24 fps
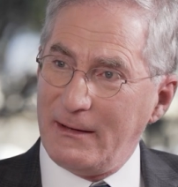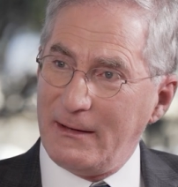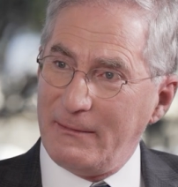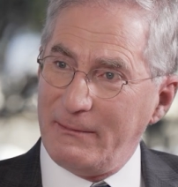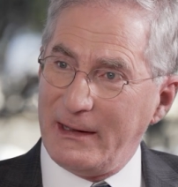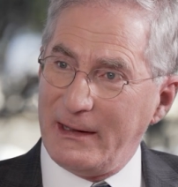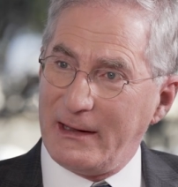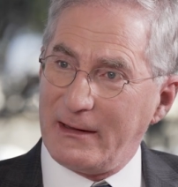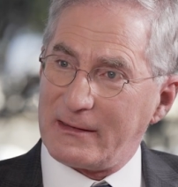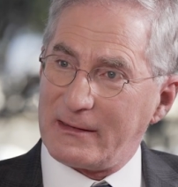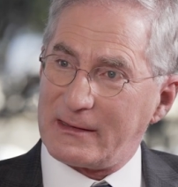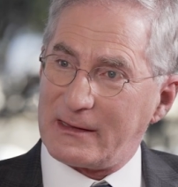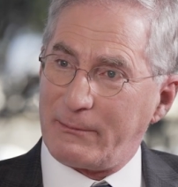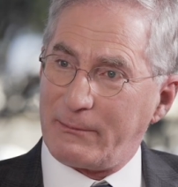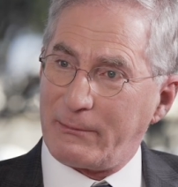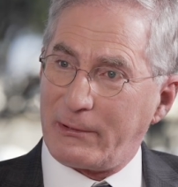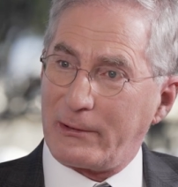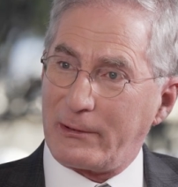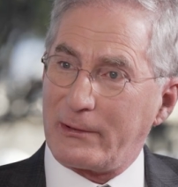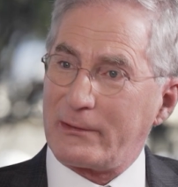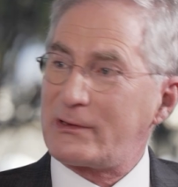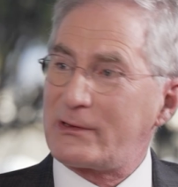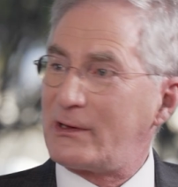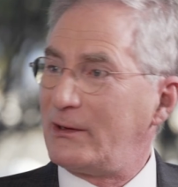because the
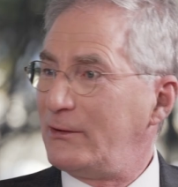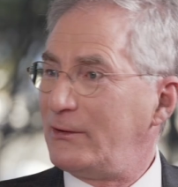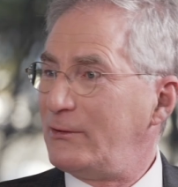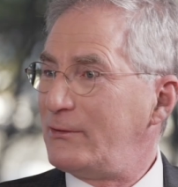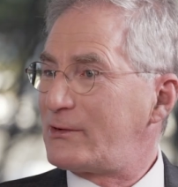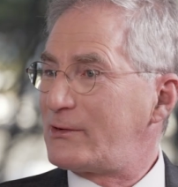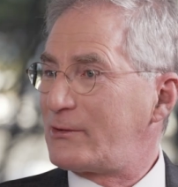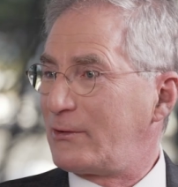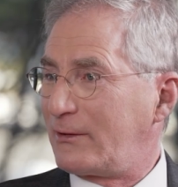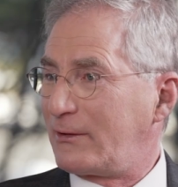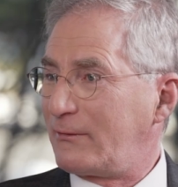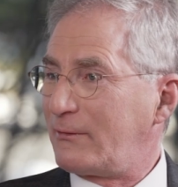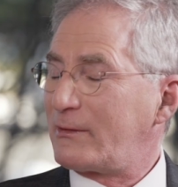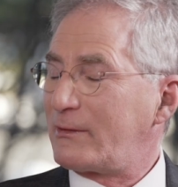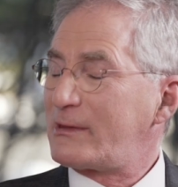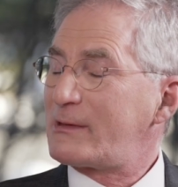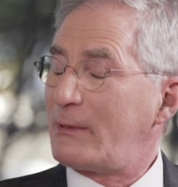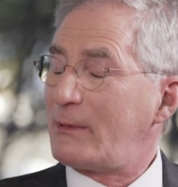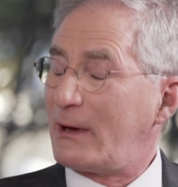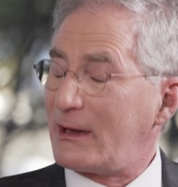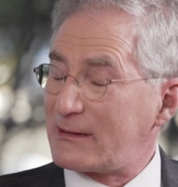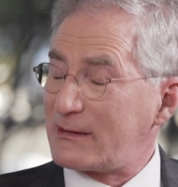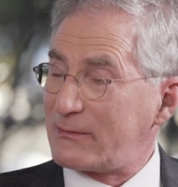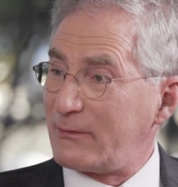person who's sort of
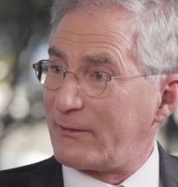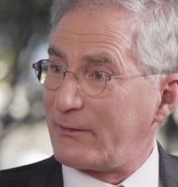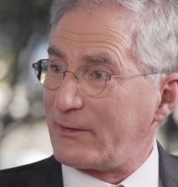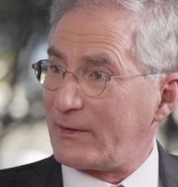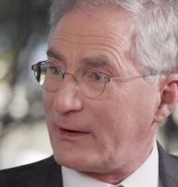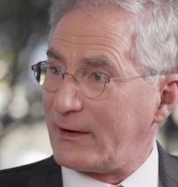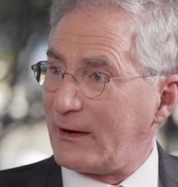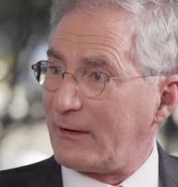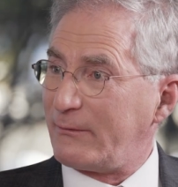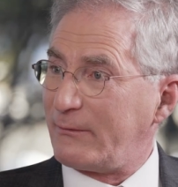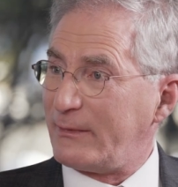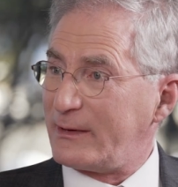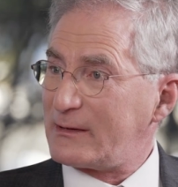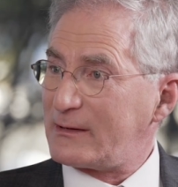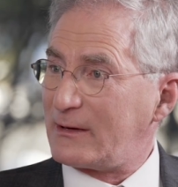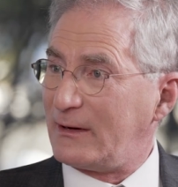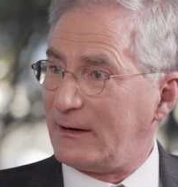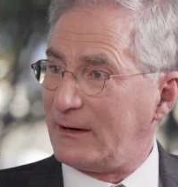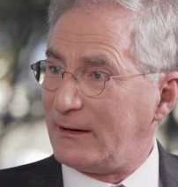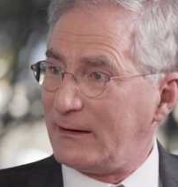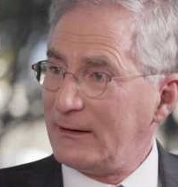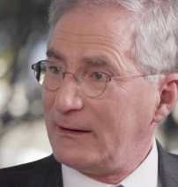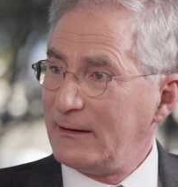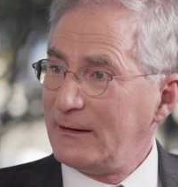responsible for the government's going
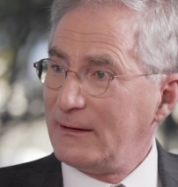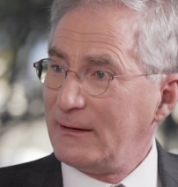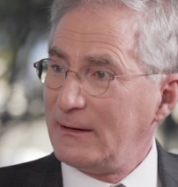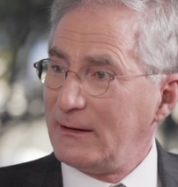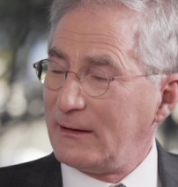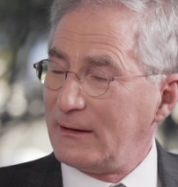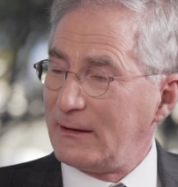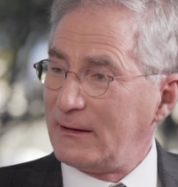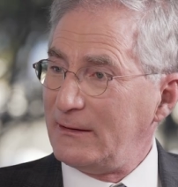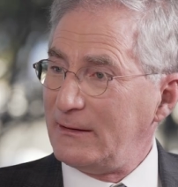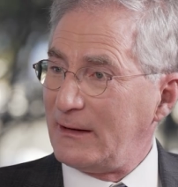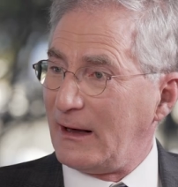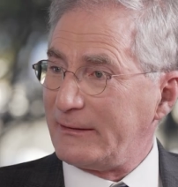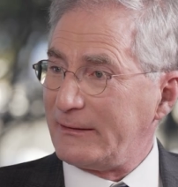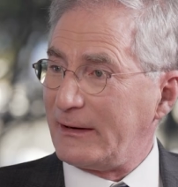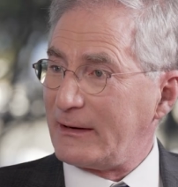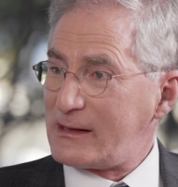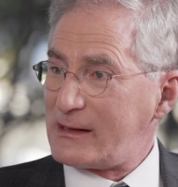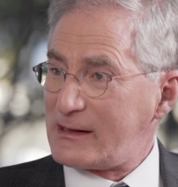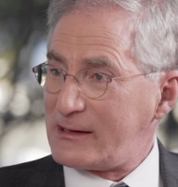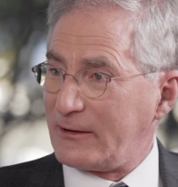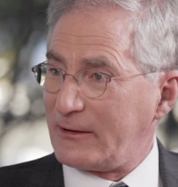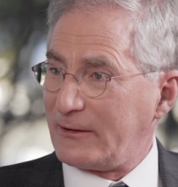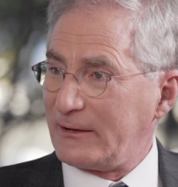to not
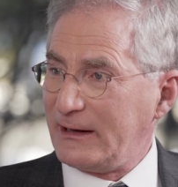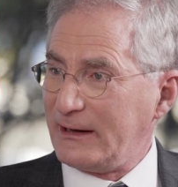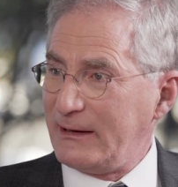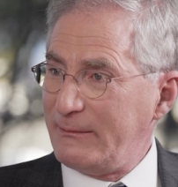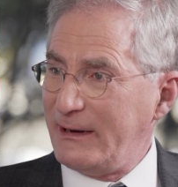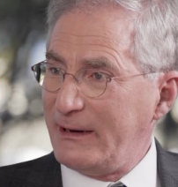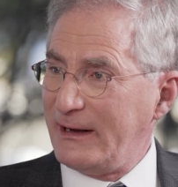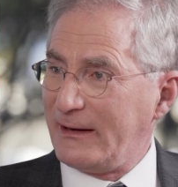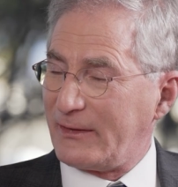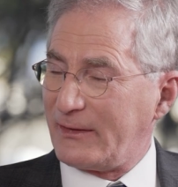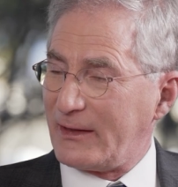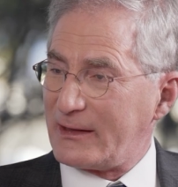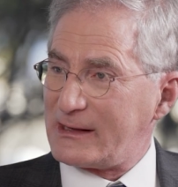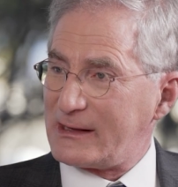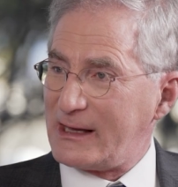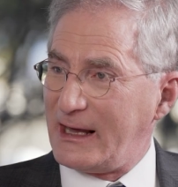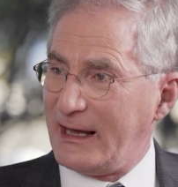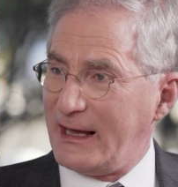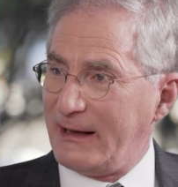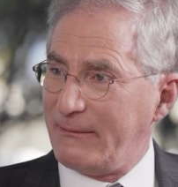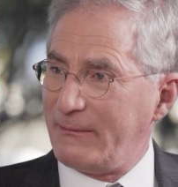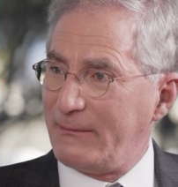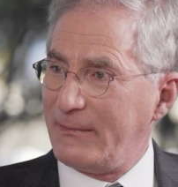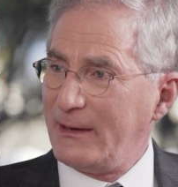necessarily be at the
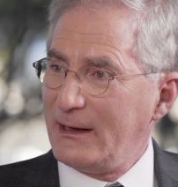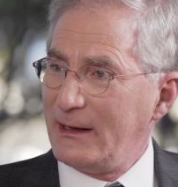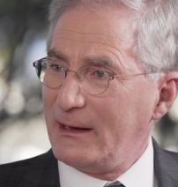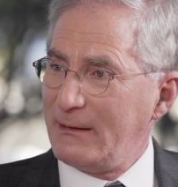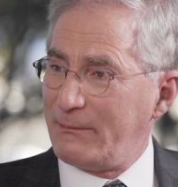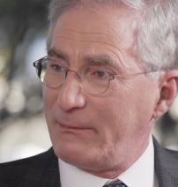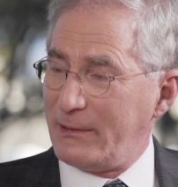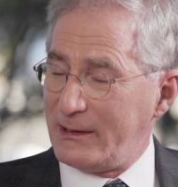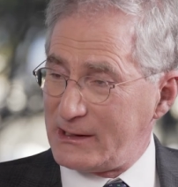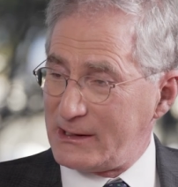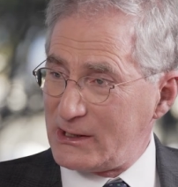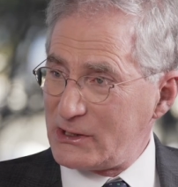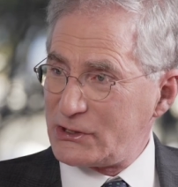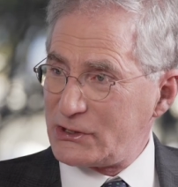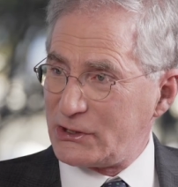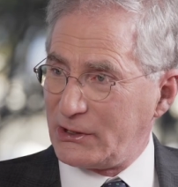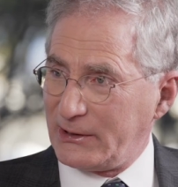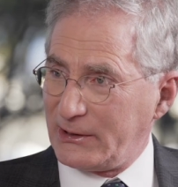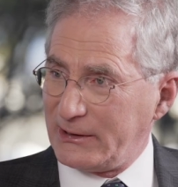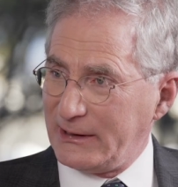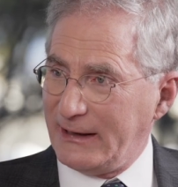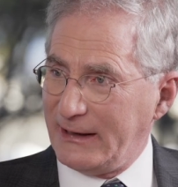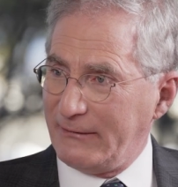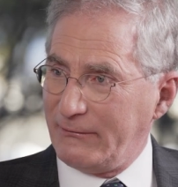same
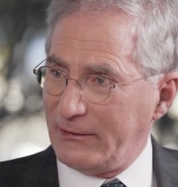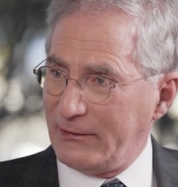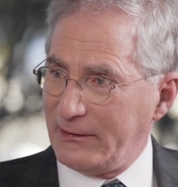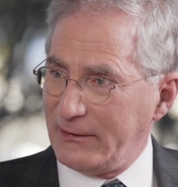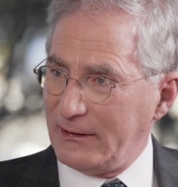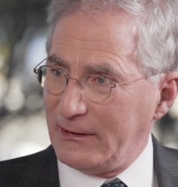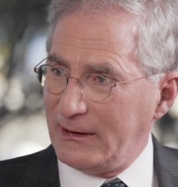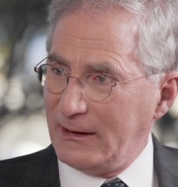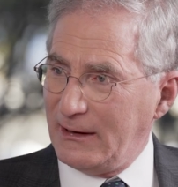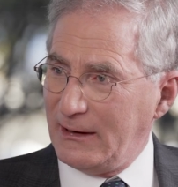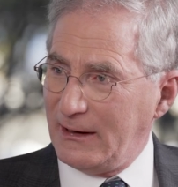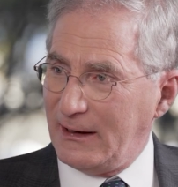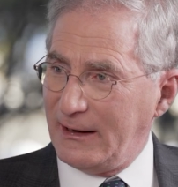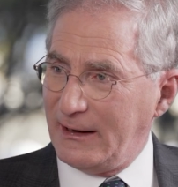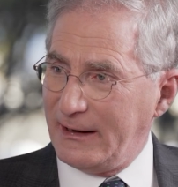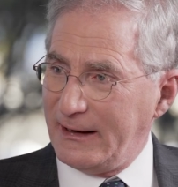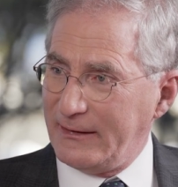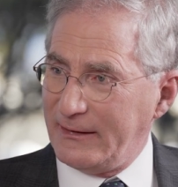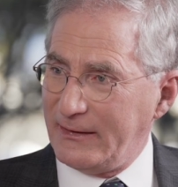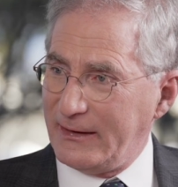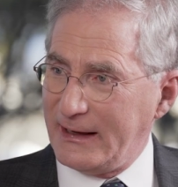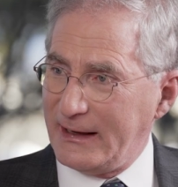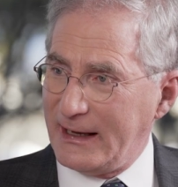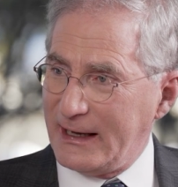positional level
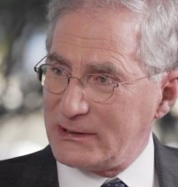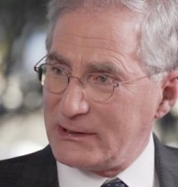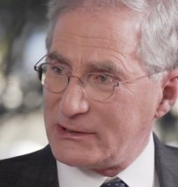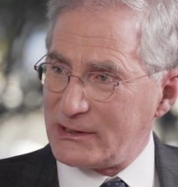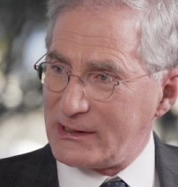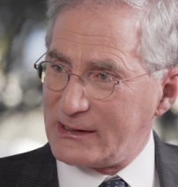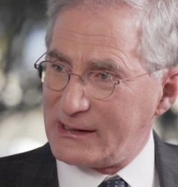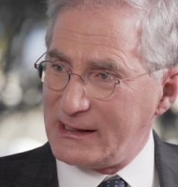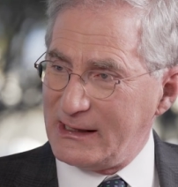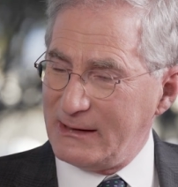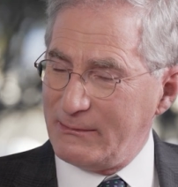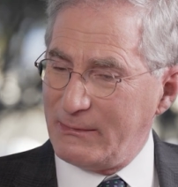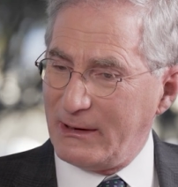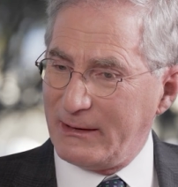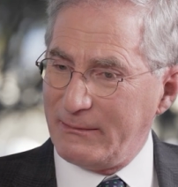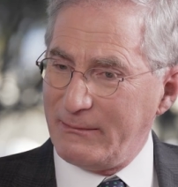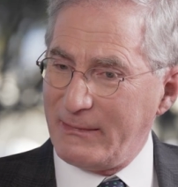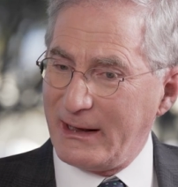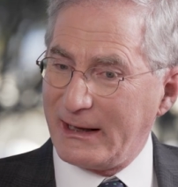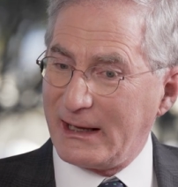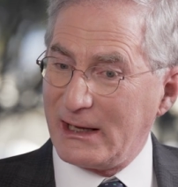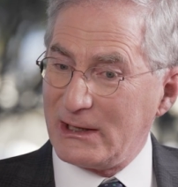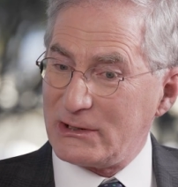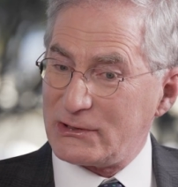in the agency, but
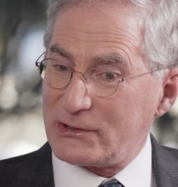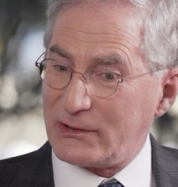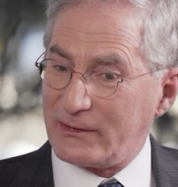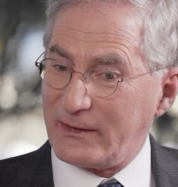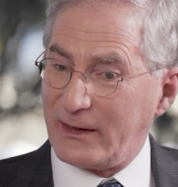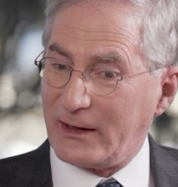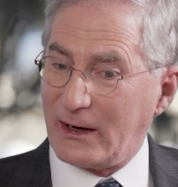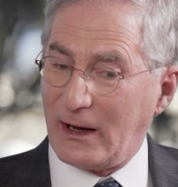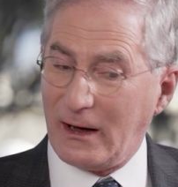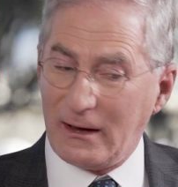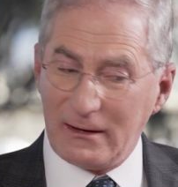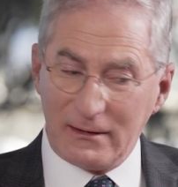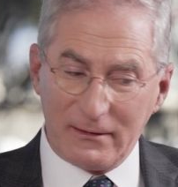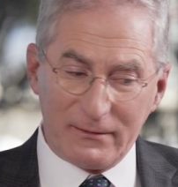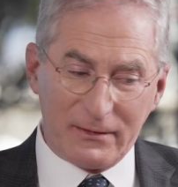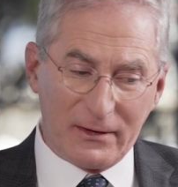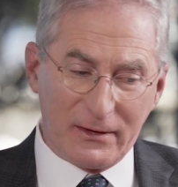making sure that all of